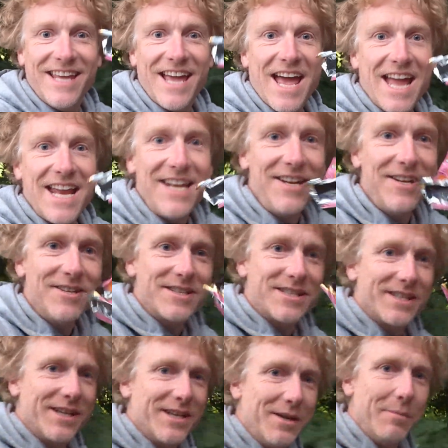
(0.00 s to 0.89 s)

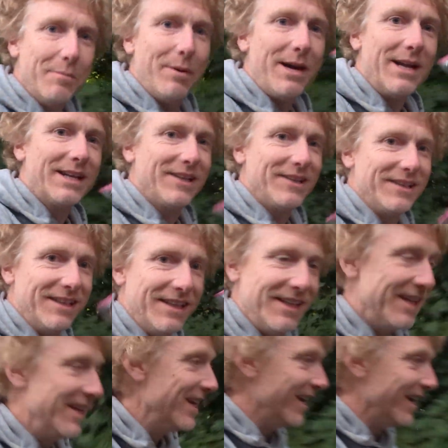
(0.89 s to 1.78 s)
endless battle
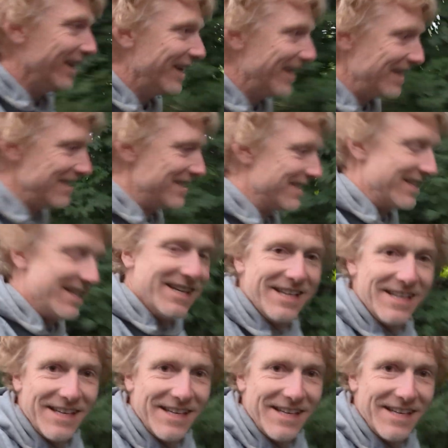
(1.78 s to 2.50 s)
against